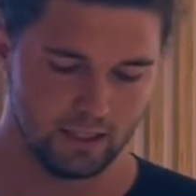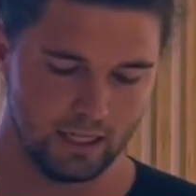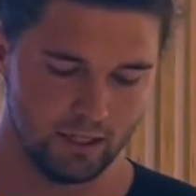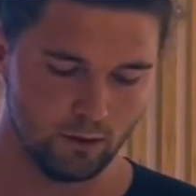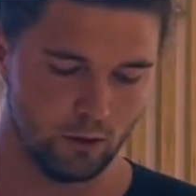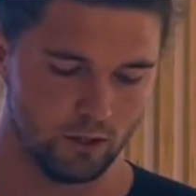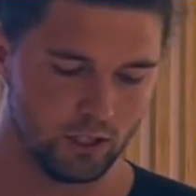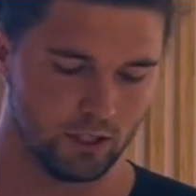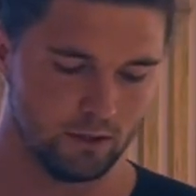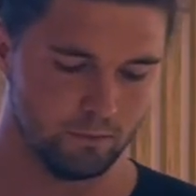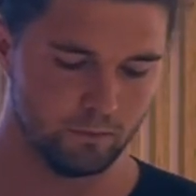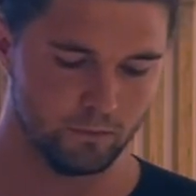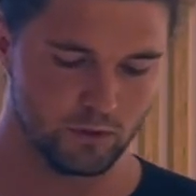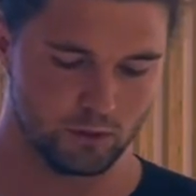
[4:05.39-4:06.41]
in order
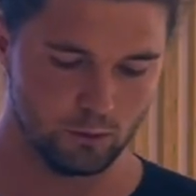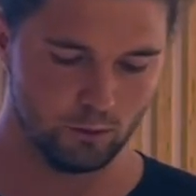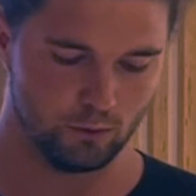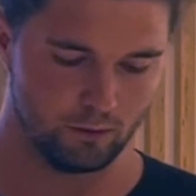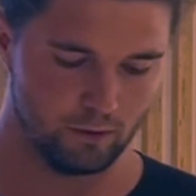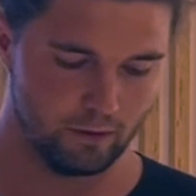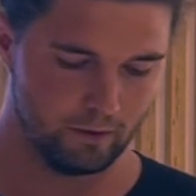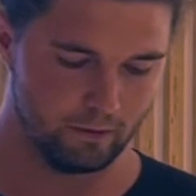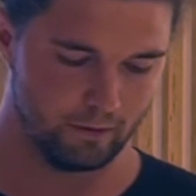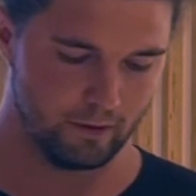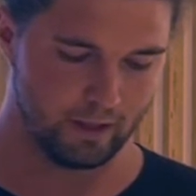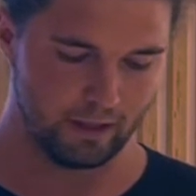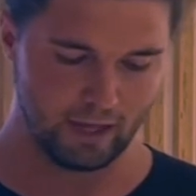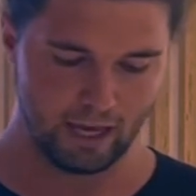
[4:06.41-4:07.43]
to
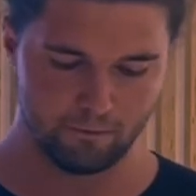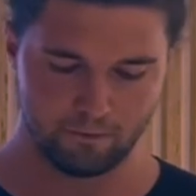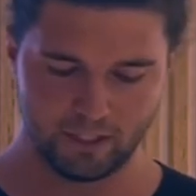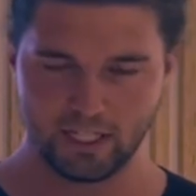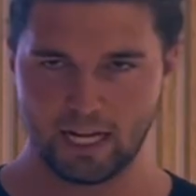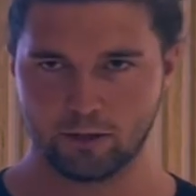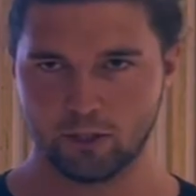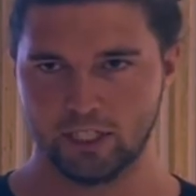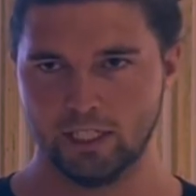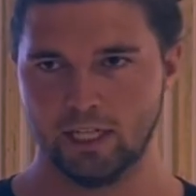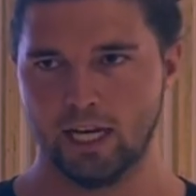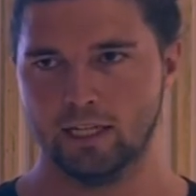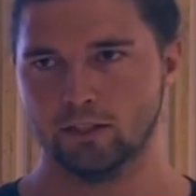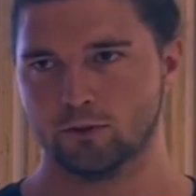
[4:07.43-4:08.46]
have integrity
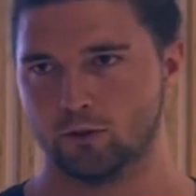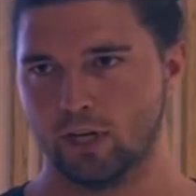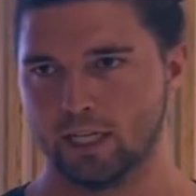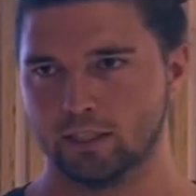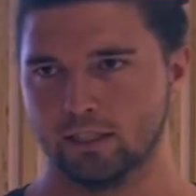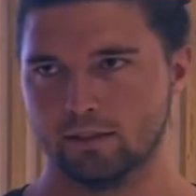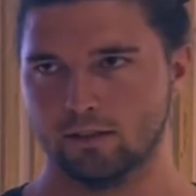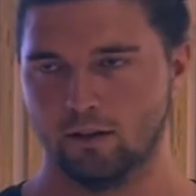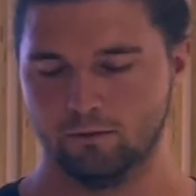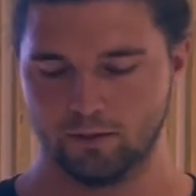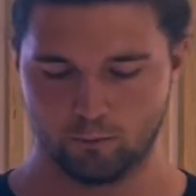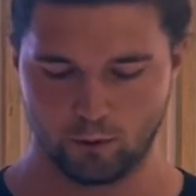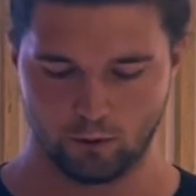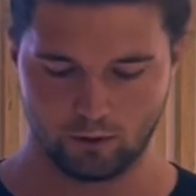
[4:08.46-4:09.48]
and correctness of
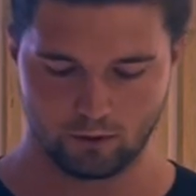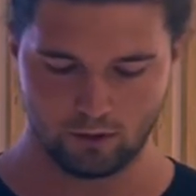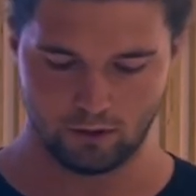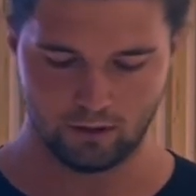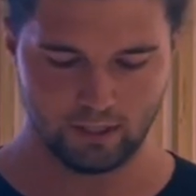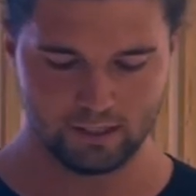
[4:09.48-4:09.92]
the protocol.